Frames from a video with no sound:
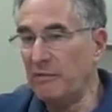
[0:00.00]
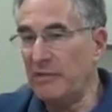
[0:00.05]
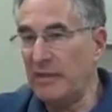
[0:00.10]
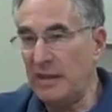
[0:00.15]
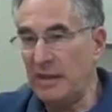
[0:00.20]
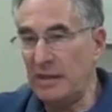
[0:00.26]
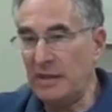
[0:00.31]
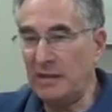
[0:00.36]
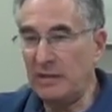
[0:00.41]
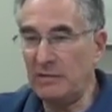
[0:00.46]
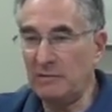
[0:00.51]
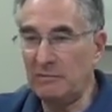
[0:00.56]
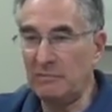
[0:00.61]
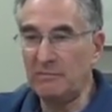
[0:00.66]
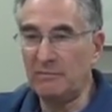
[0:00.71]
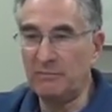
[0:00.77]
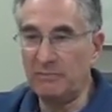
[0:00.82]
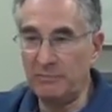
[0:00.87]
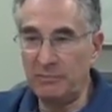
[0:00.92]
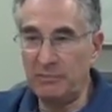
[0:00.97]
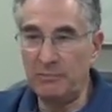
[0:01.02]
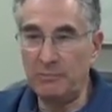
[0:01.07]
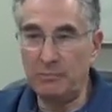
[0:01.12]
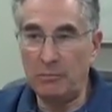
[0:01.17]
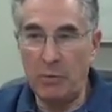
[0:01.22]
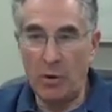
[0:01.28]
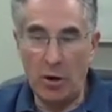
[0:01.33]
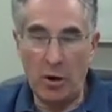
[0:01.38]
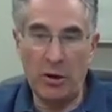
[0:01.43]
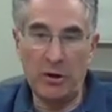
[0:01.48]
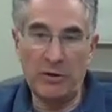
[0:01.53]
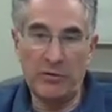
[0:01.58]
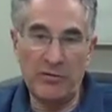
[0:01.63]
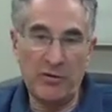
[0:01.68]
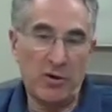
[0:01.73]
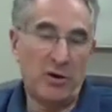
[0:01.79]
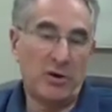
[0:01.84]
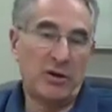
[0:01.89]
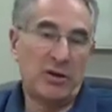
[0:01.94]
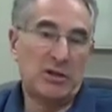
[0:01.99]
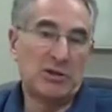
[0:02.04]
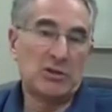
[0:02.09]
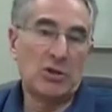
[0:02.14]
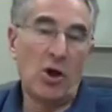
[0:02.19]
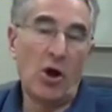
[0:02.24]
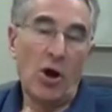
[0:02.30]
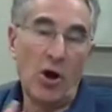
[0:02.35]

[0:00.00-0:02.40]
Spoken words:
the bar authorities